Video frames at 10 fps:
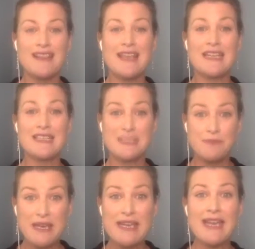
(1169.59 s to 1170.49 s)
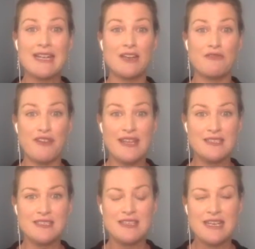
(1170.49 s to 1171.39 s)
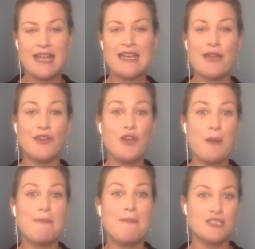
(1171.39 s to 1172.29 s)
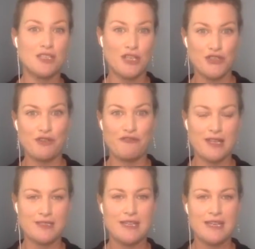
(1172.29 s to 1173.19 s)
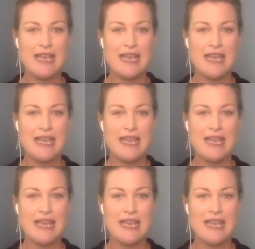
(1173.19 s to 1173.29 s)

that is speaking at an event. And now you can monetize your event.